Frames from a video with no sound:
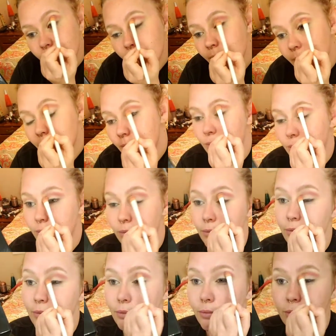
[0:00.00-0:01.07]
nice
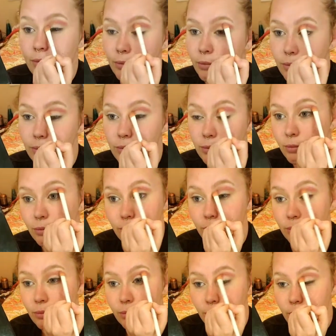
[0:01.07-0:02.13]
shape that I'm going for
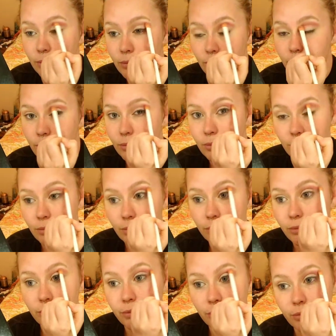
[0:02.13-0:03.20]
before I really start my
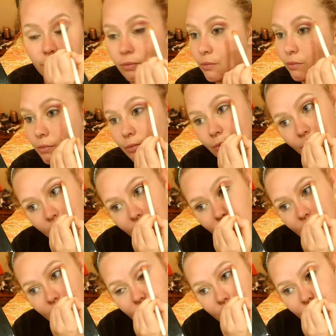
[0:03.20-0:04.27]
color.
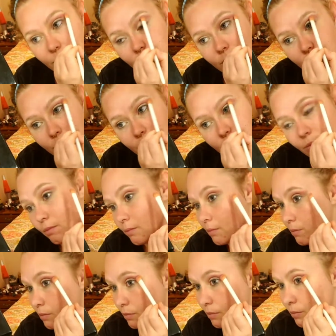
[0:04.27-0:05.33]
I use a nice
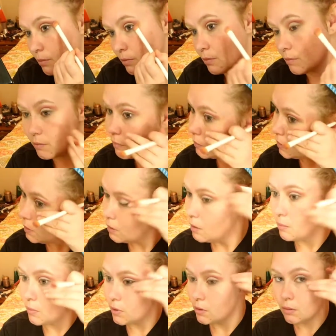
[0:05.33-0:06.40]
wide brush
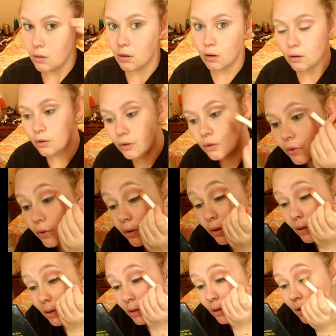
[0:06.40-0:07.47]
that's
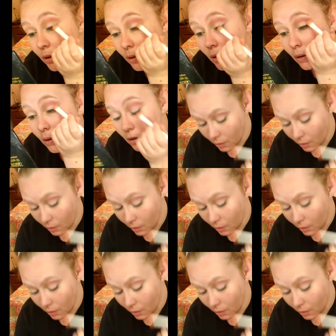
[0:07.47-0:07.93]
flat because it